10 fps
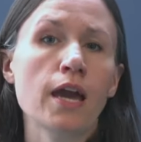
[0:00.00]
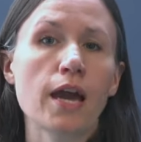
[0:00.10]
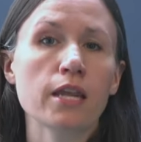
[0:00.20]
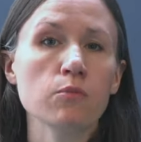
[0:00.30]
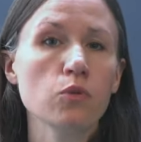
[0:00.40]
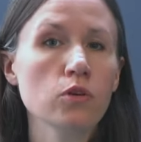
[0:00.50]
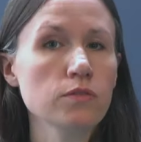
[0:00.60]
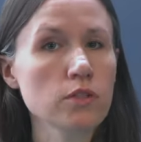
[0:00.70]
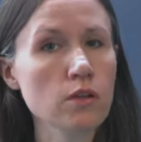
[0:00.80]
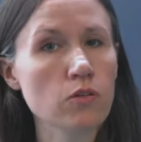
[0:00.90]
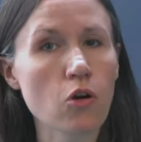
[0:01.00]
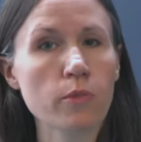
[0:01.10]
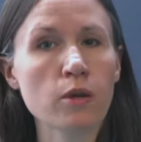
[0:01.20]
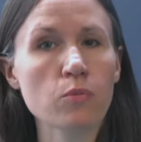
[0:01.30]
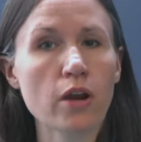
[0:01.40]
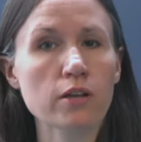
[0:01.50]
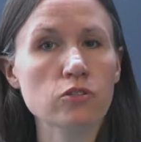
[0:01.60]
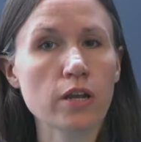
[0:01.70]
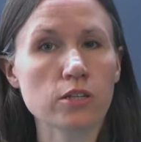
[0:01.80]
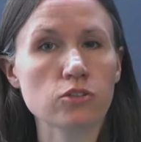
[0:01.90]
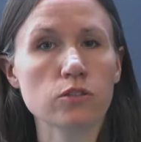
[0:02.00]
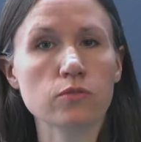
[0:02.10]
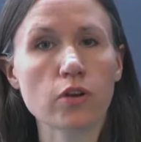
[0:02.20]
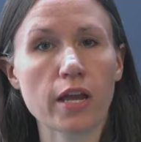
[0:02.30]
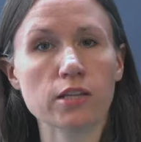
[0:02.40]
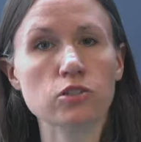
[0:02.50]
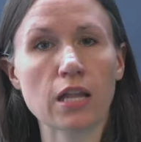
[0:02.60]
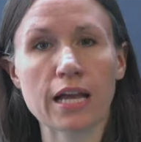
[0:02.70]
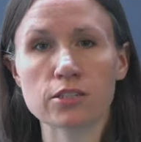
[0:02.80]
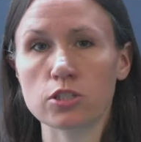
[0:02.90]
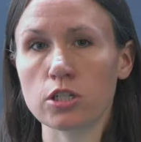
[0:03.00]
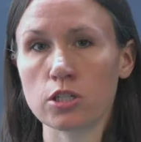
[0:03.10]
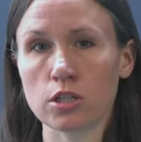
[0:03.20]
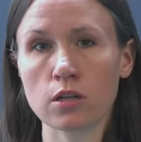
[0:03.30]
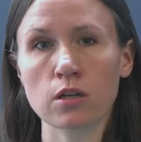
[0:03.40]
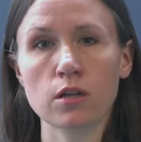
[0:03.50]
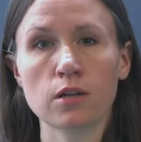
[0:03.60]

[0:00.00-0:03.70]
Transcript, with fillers: and it moved to the Chromium browser engine for Edge last year.